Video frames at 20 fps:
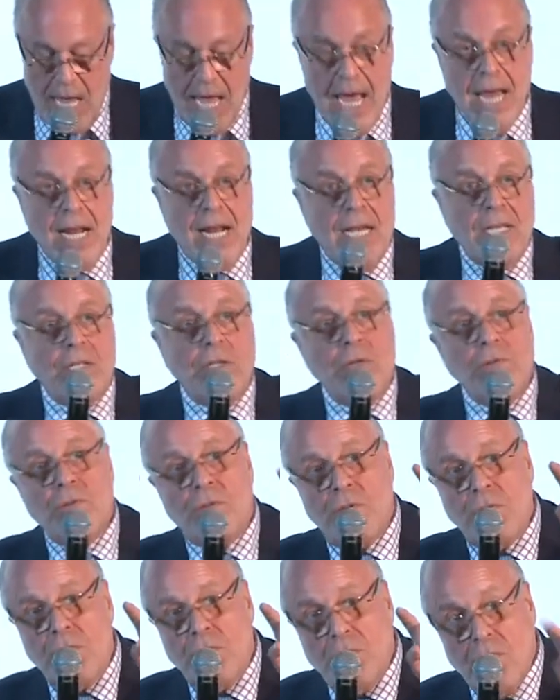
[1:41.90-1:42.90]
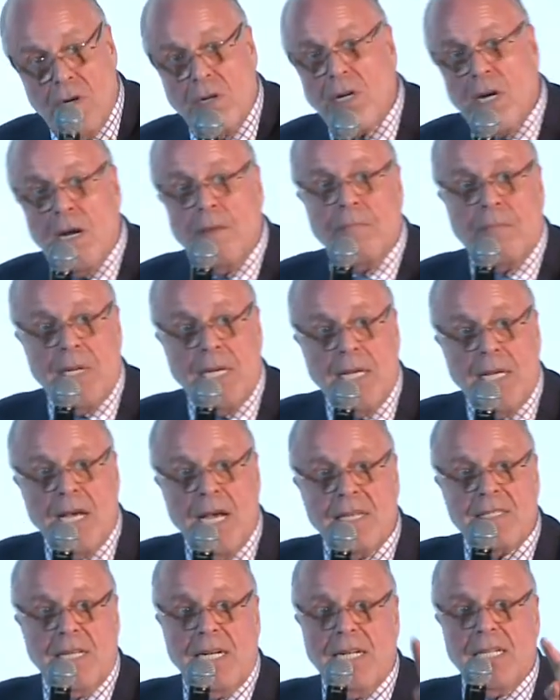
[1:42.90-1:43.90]
And I use your company
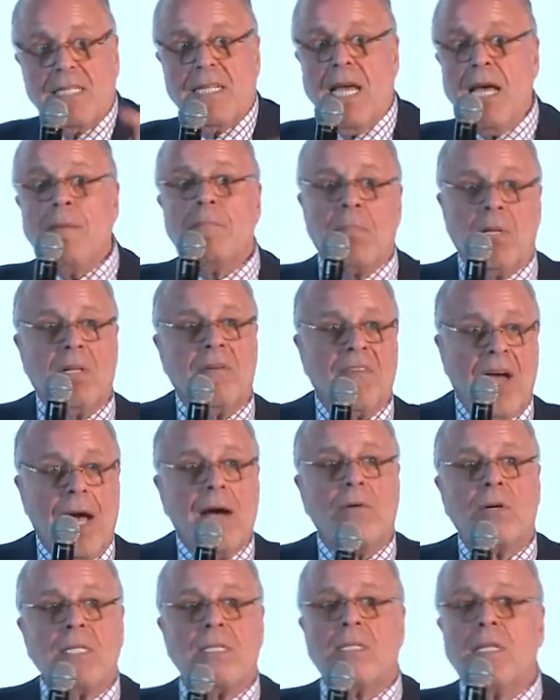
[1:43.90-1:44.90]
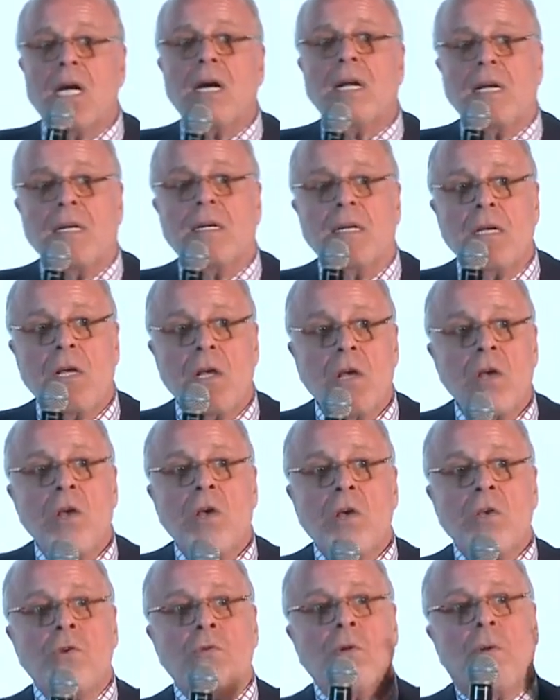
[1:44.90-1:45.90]
as an example of how it's done.
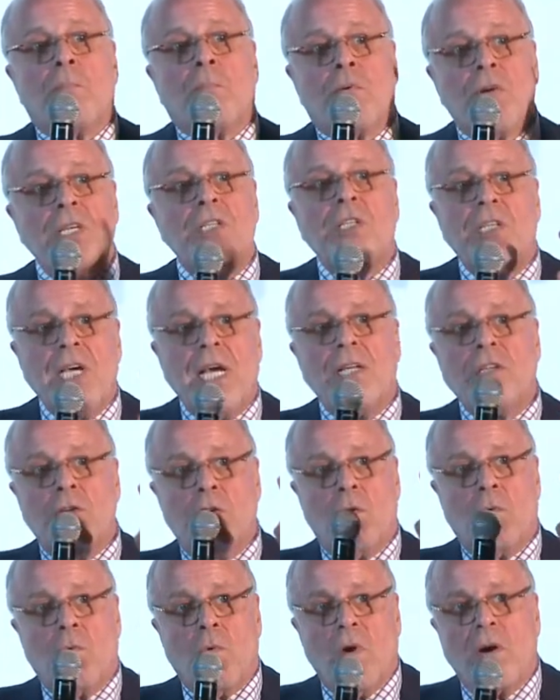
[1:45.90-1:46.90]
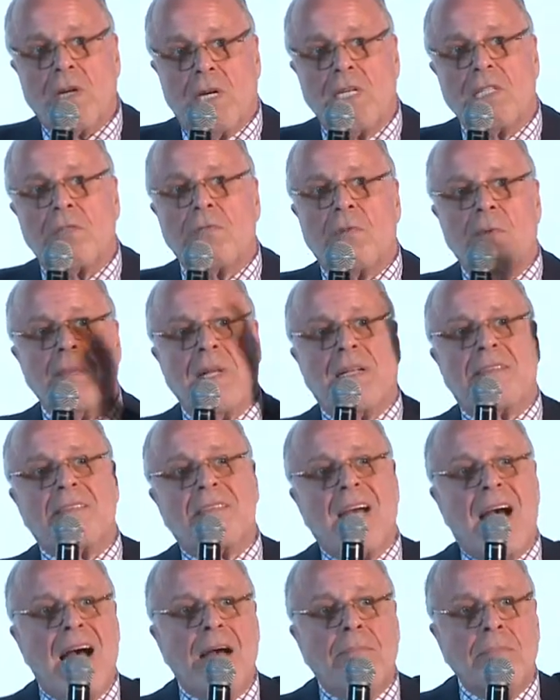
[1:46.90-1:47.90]
You appreciate your workers from the
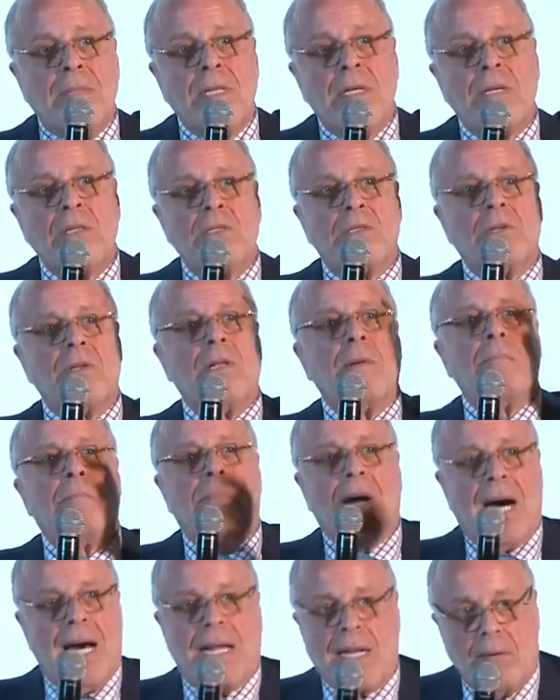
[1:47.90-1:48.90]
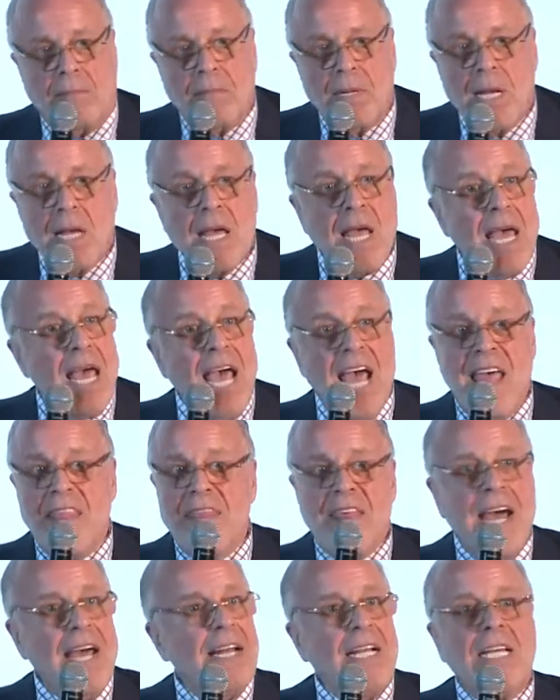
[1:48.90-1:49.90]
top to the bottom.
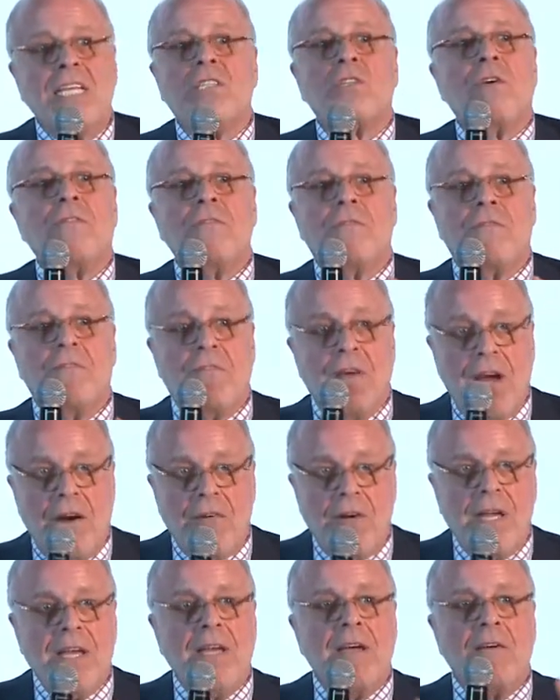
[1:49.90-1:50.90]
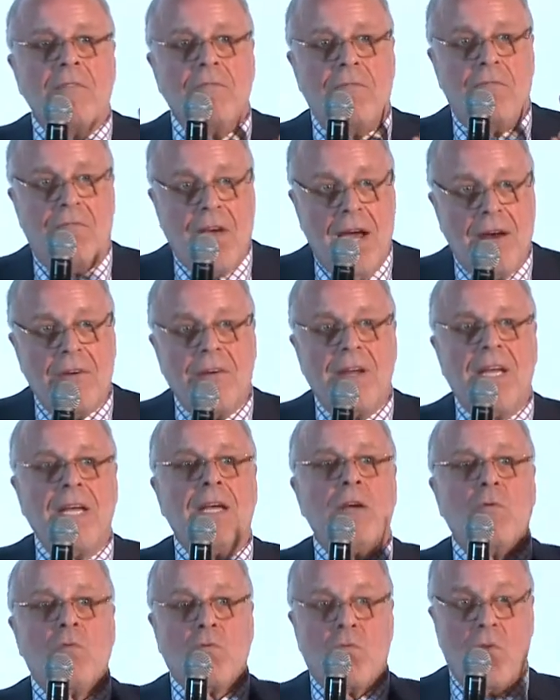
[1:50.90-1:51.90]
And that is very,
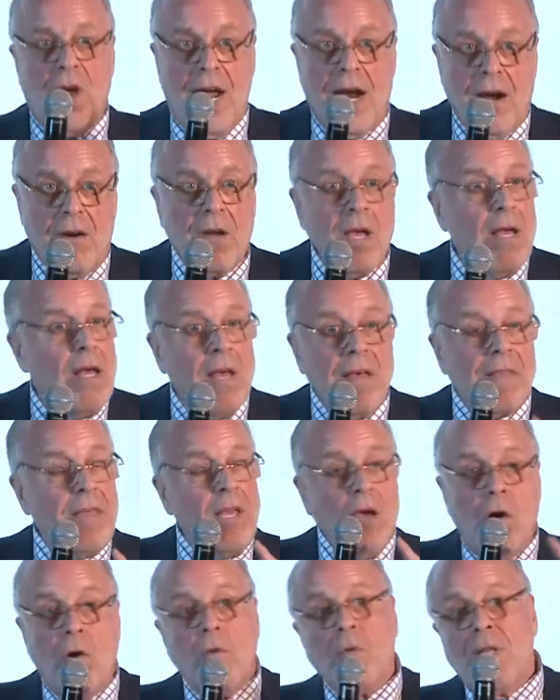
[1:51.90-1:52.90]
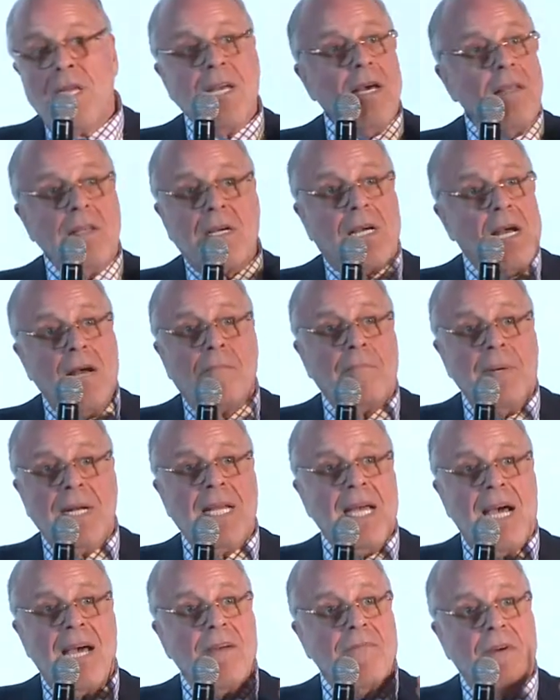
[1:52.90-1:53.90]
very rare. The only other
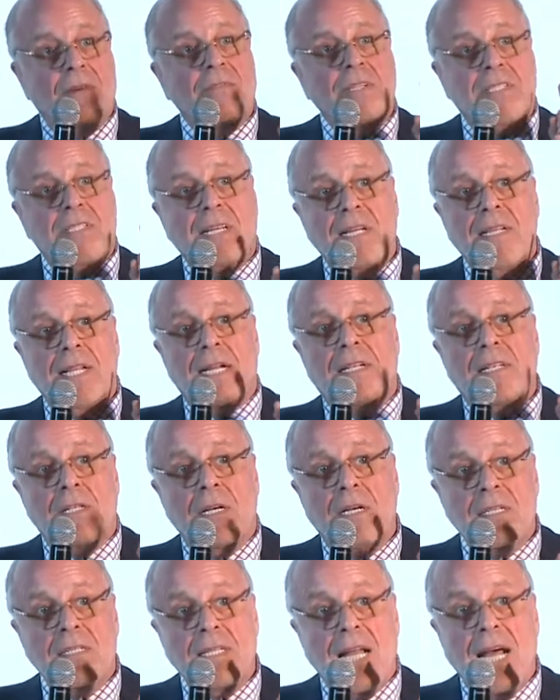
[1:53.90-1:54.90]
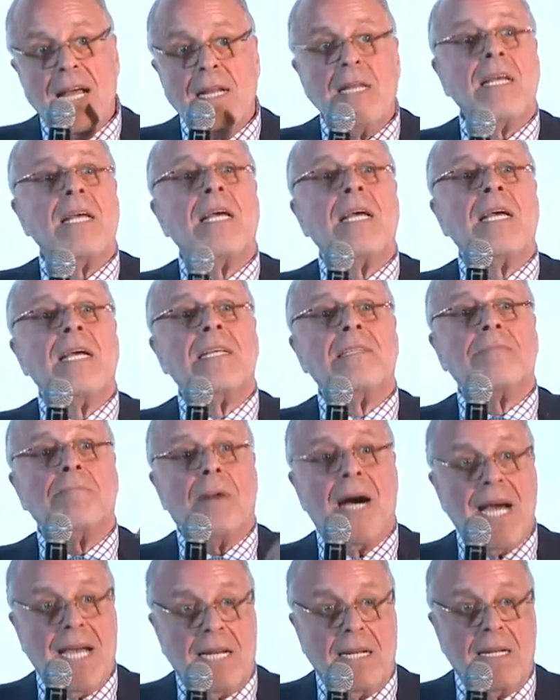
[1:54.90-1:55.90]
company I have ever seen that does that is
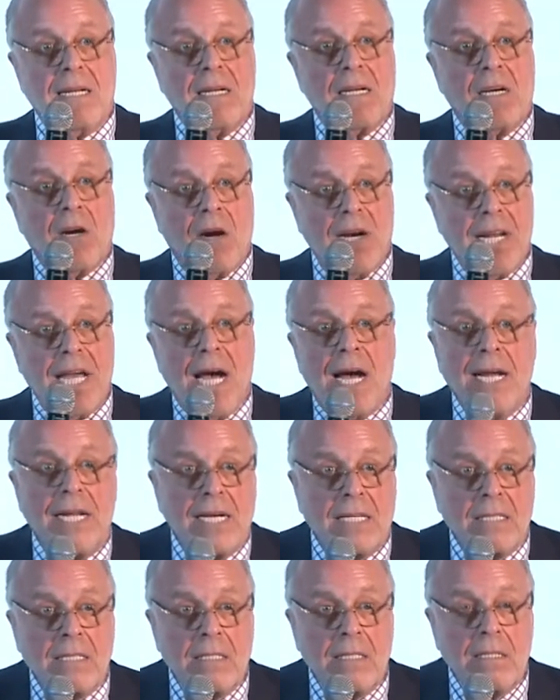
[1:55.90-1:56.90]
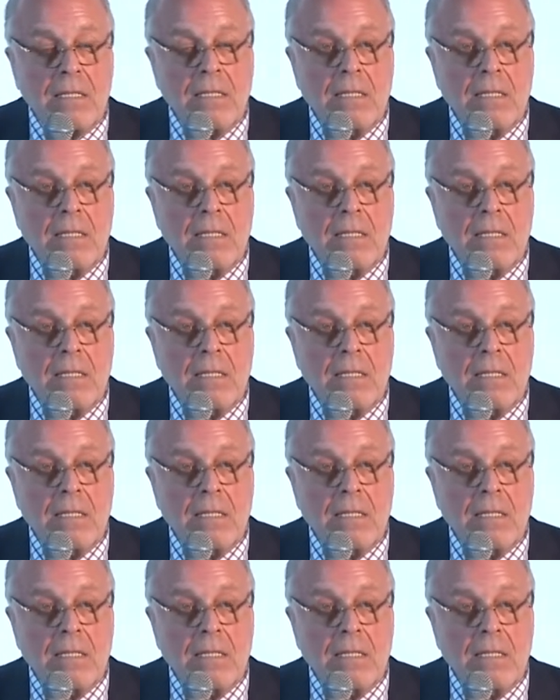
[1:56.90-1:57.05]
mine, Cardionics.